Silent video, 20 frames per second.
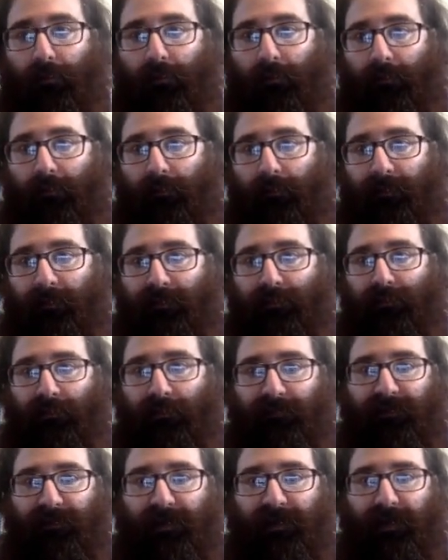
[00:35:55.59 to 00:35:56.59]
And that's sort
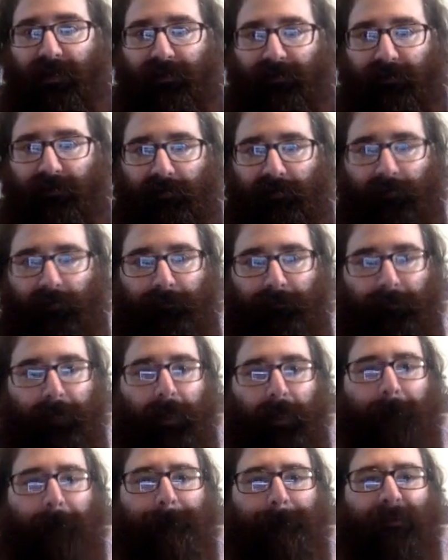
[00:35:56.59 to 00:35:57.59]
of the idea.
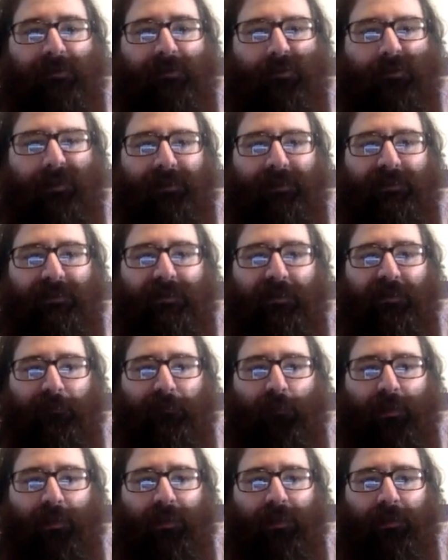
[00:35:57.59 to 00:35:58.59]
But so let's see if
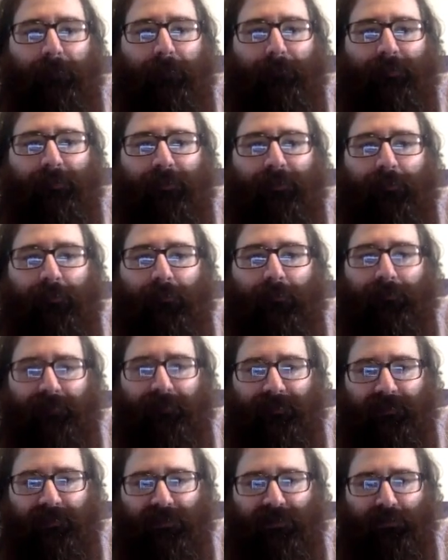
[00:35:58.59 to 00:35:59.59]
we can build
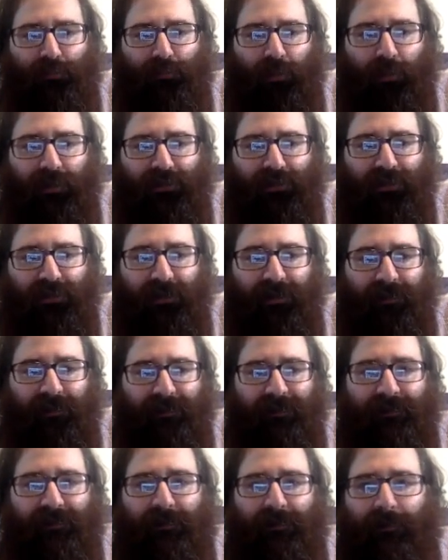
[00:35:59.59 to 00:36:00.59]
this expression. And this
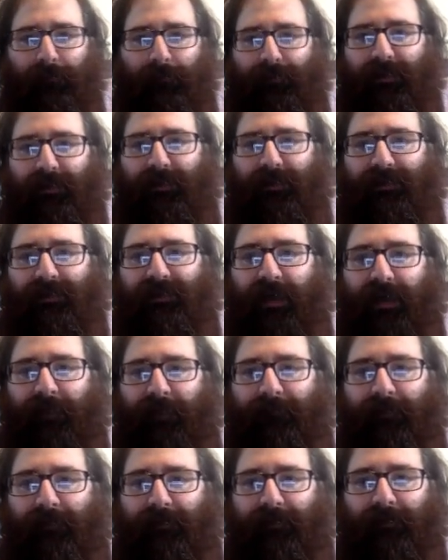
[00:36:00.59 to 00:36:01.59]
is going to be
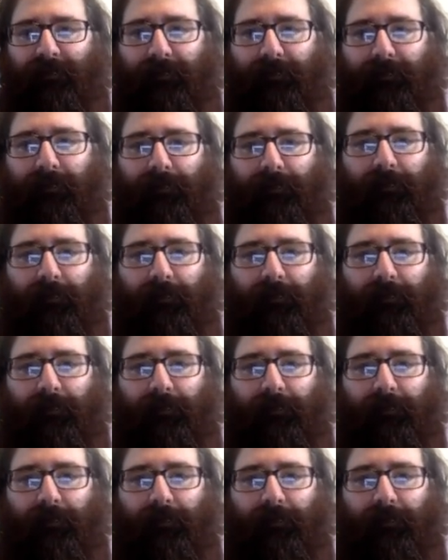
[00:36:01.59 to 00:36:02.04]
definitely